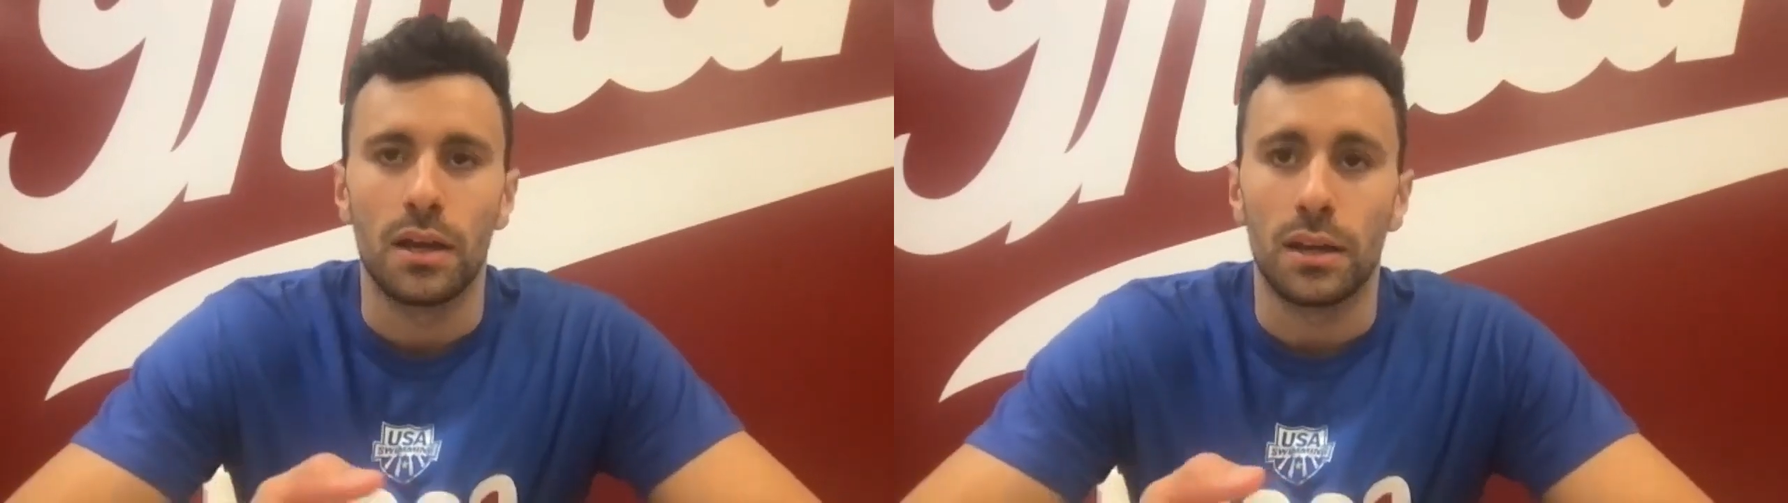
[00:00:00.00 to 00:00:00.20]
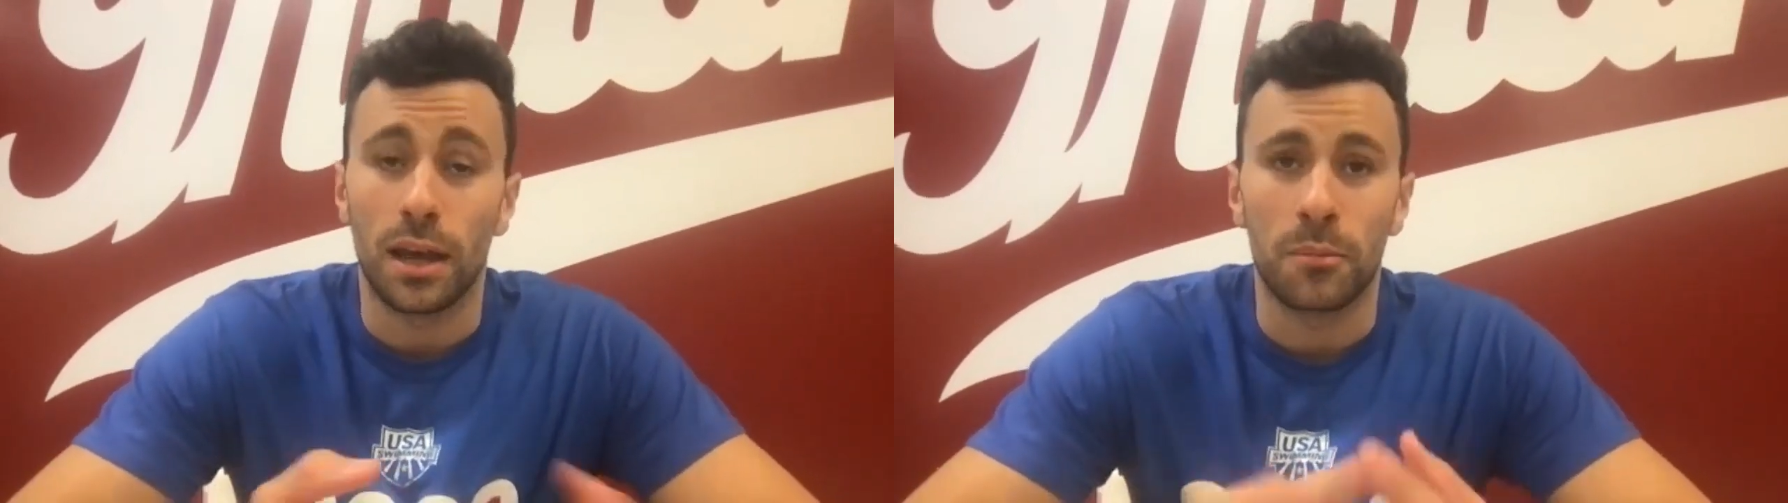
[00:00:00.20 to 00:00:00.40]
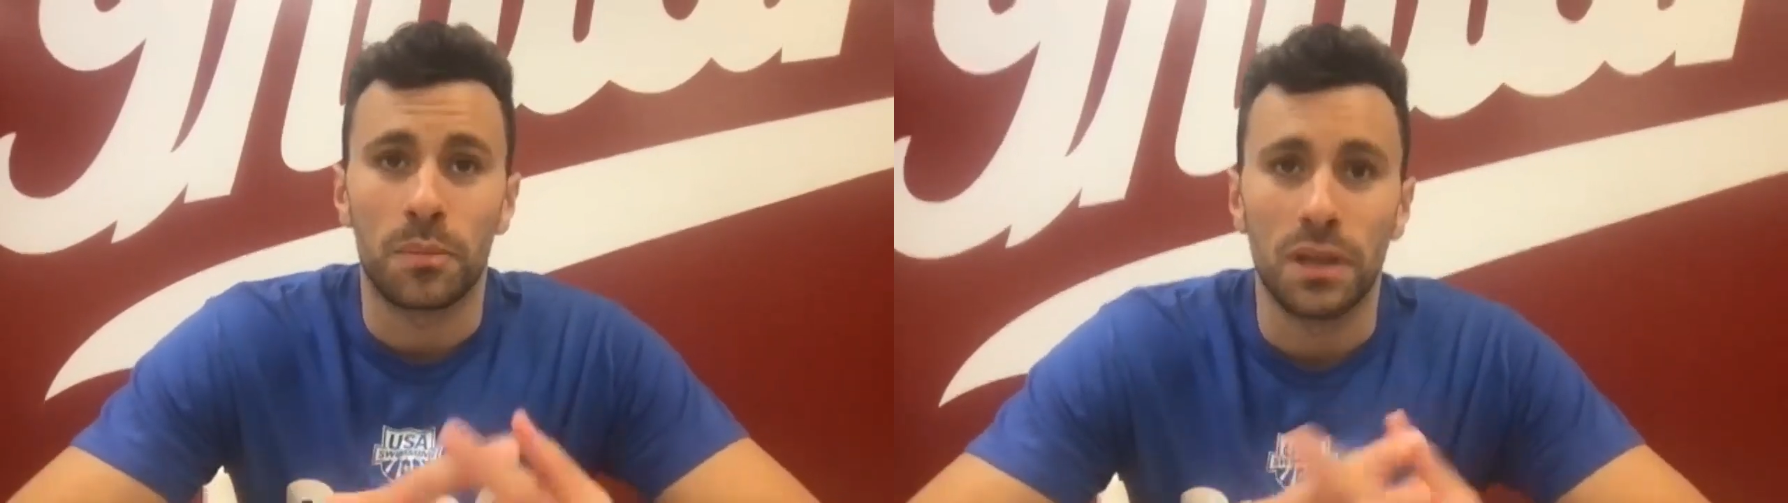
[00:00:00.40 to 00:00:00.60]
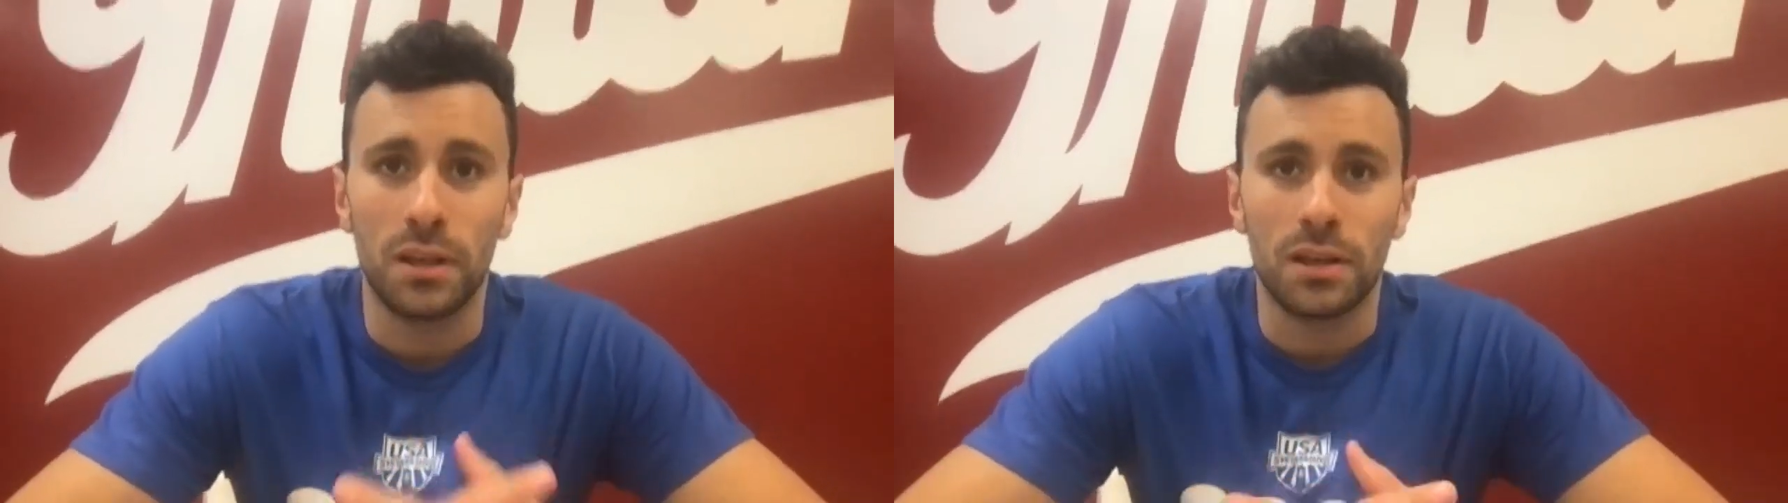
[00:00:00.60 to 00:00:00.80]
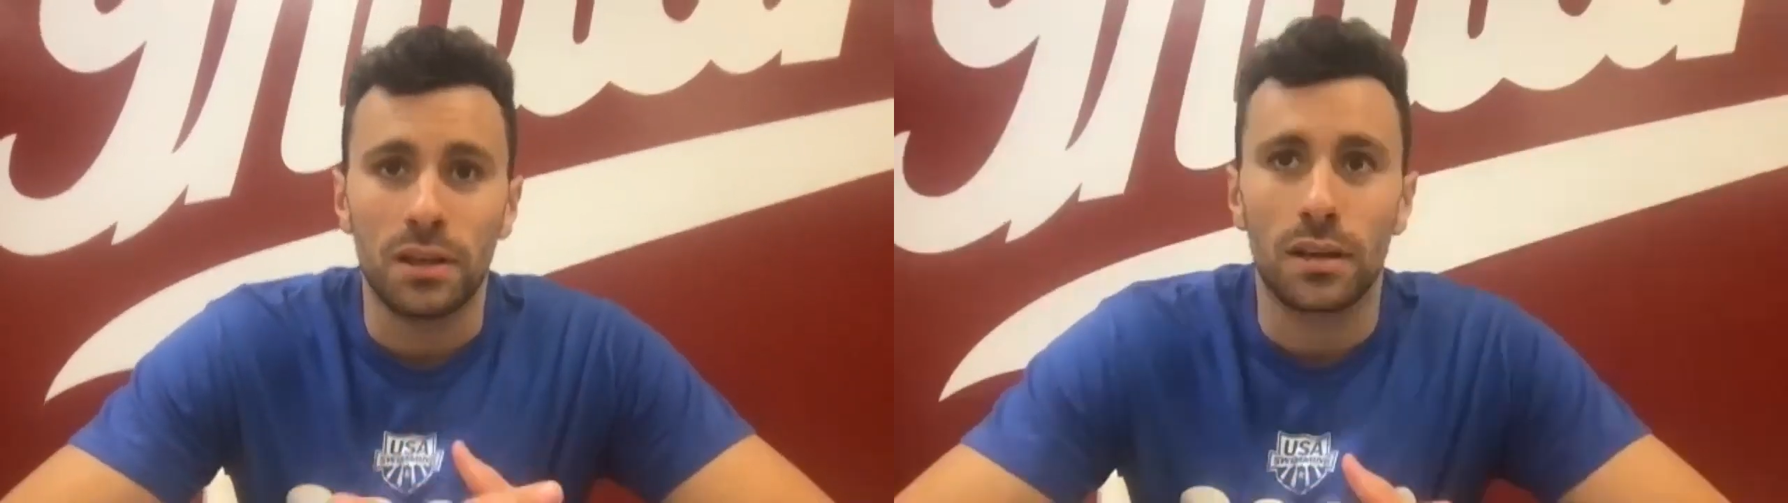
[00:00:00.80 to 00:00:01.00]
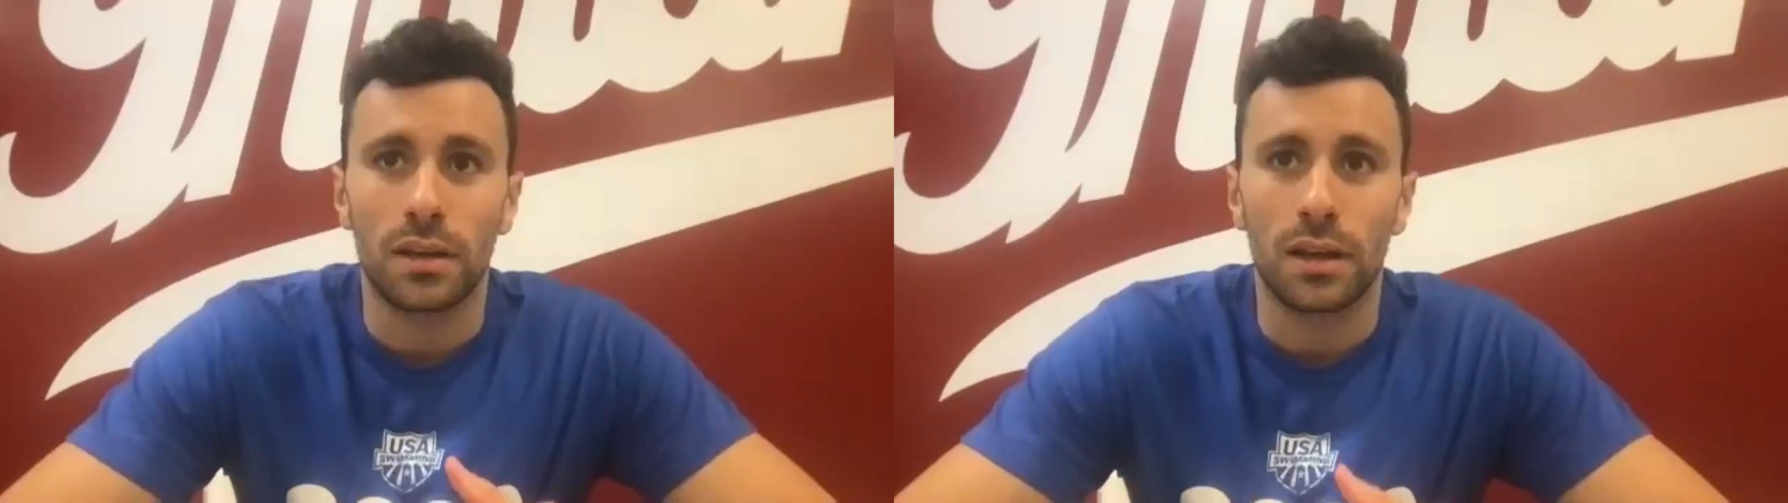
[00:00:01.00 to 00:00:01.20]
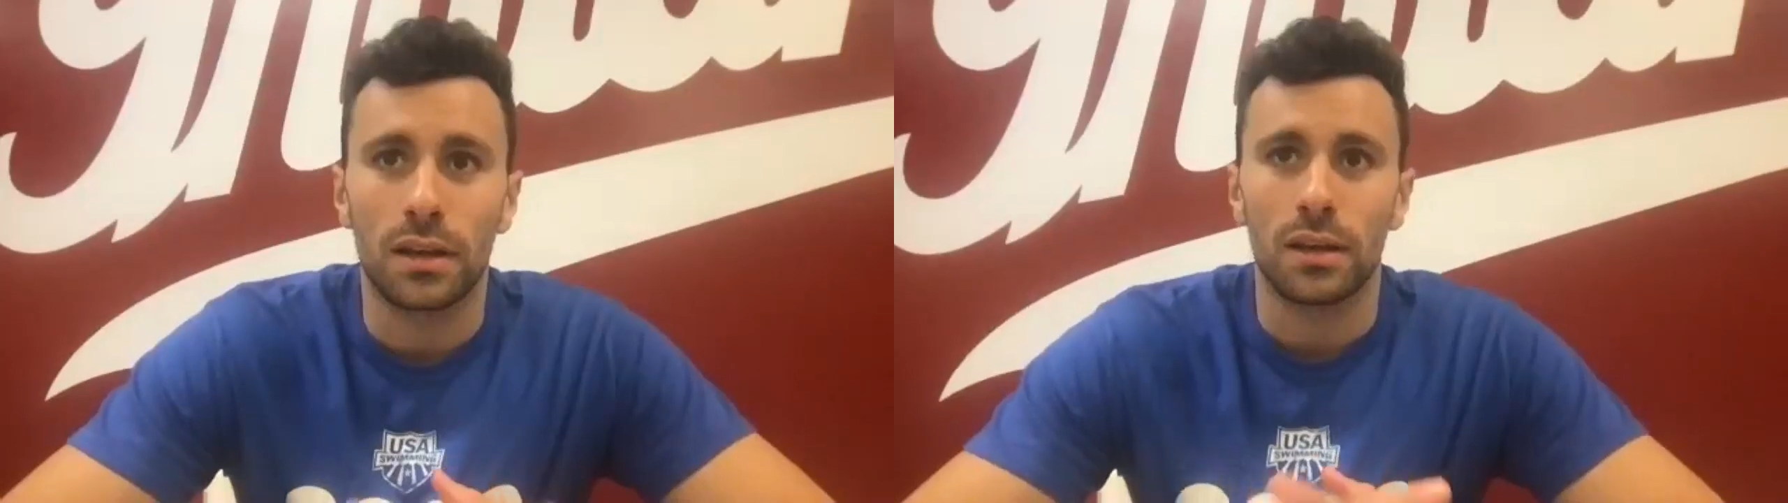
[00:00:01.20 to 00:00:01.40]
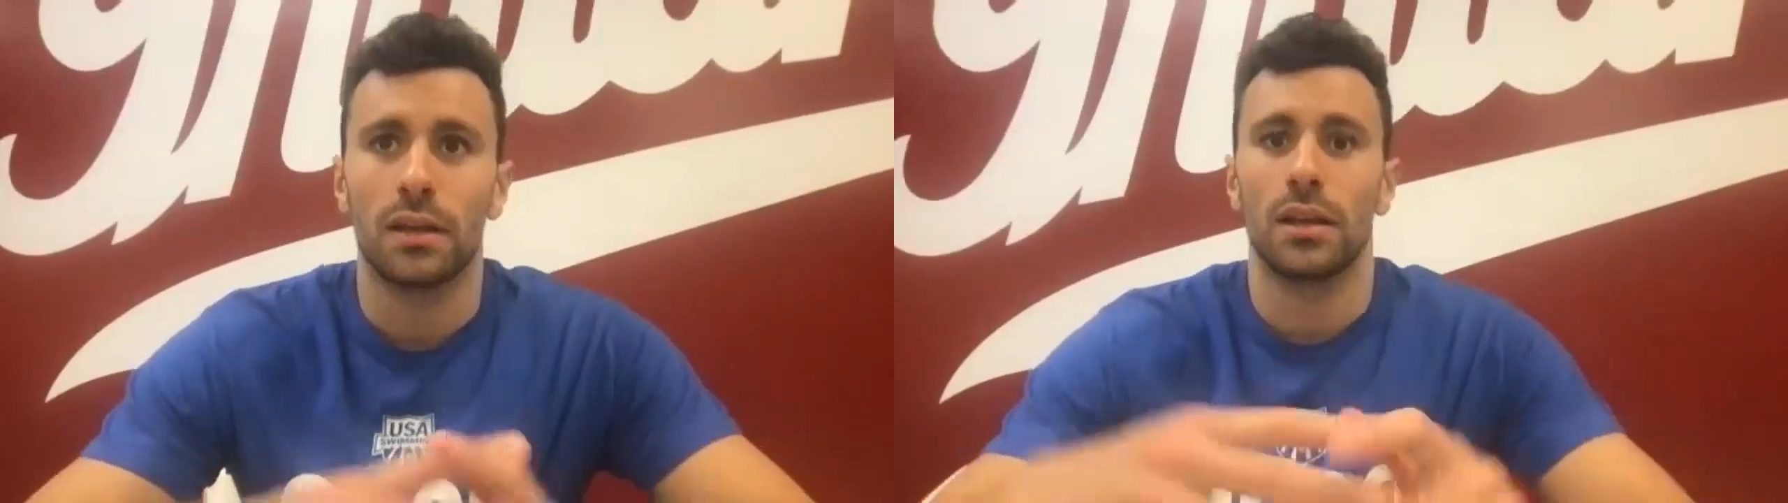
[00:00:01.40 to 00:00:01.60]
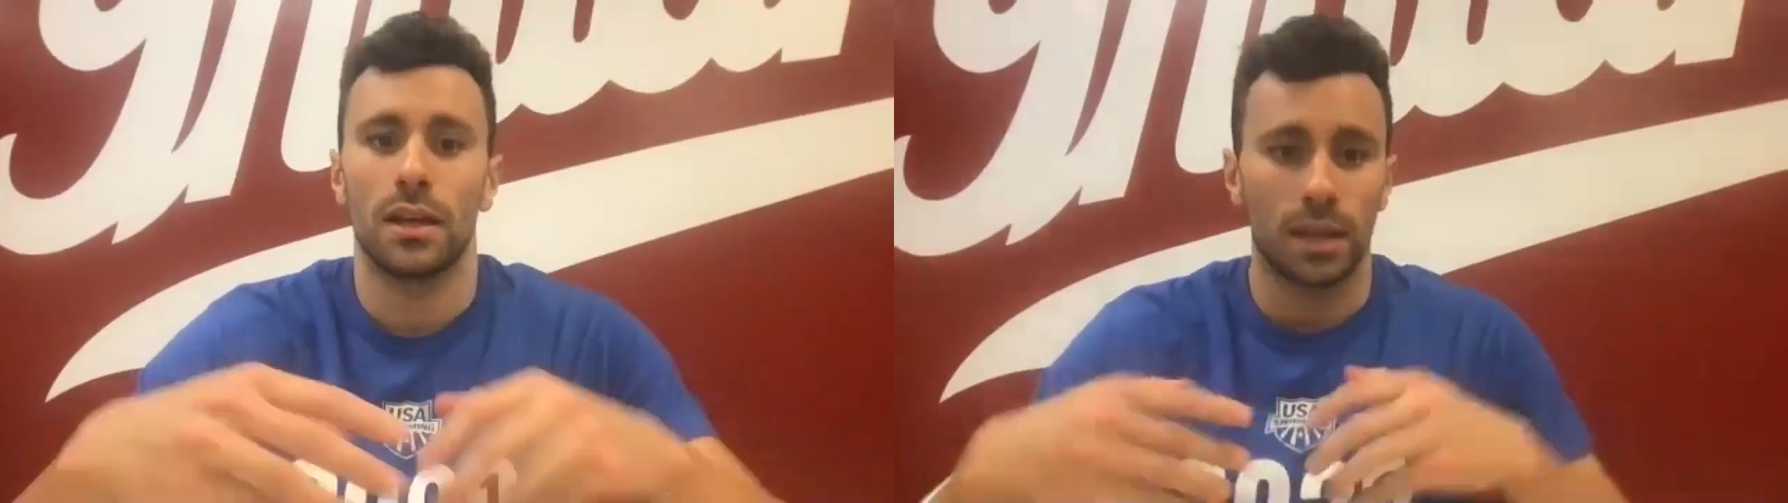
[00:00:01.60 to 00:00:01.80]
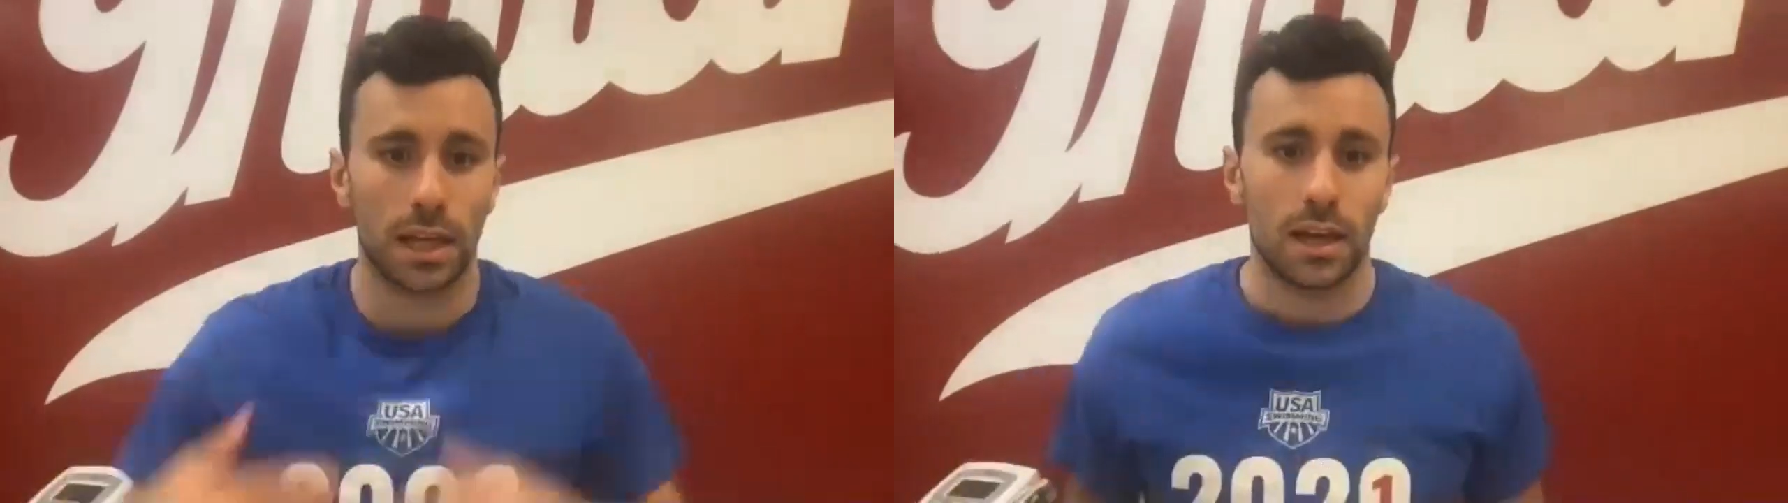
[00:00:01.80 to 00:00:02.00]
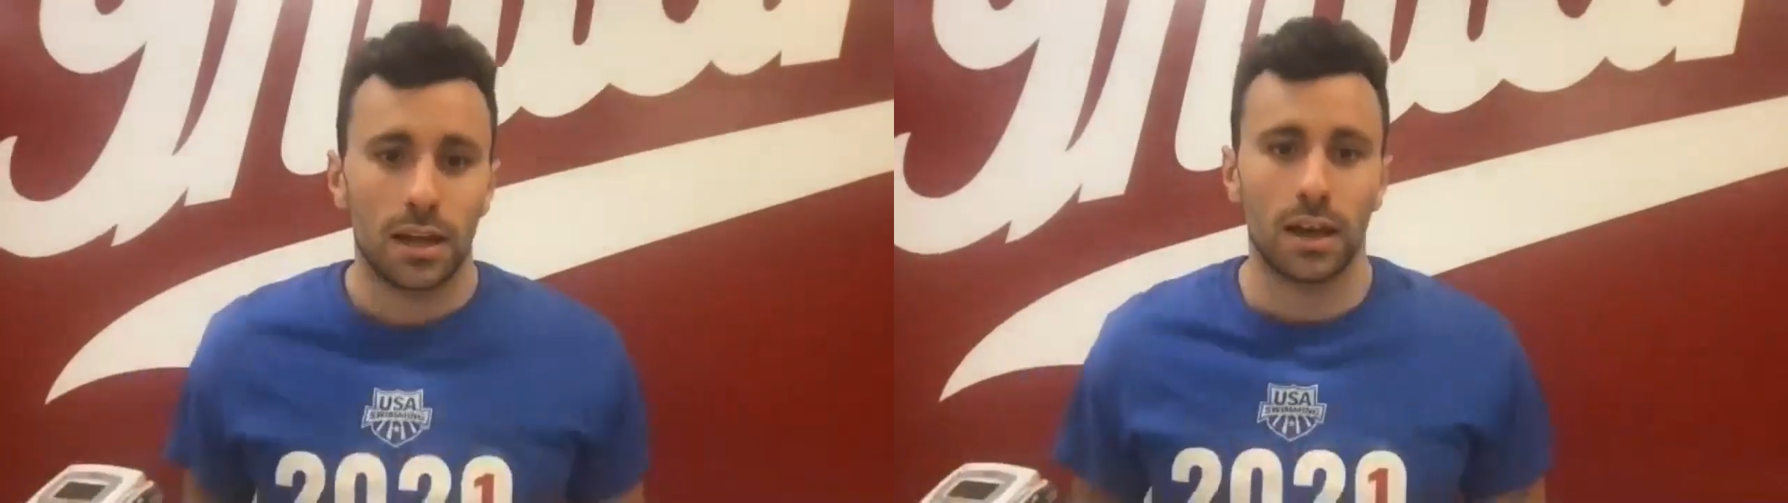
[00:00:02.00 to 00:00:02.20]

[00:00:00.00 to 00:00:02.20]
yeah, being in Indiana,